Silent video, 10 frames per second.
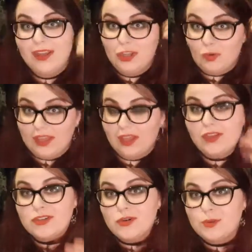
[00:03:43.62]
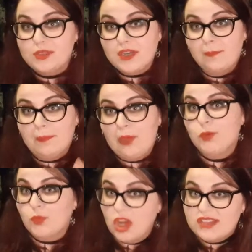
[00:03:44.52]
lawyer called
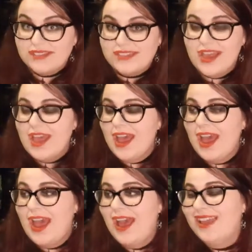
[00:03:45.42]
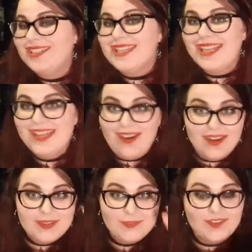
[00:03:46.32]
Malcolm Ross, and he
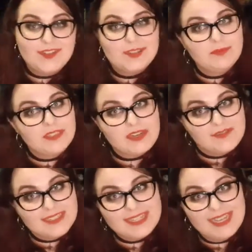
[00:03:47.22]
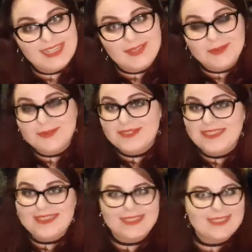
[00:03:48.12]
kind of finds himself entangled
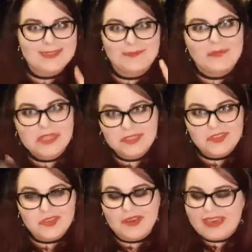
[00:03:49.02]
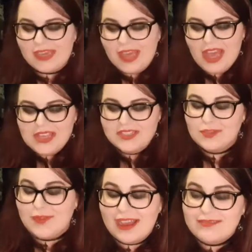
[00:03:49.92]
in this mystery
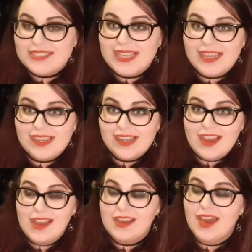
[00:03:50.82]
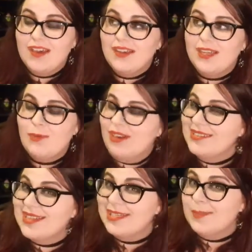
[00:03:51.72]
surrounding a girl he
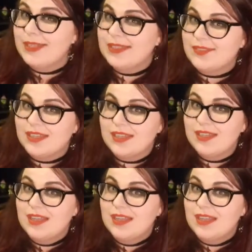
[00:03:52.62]
once had a bit of a,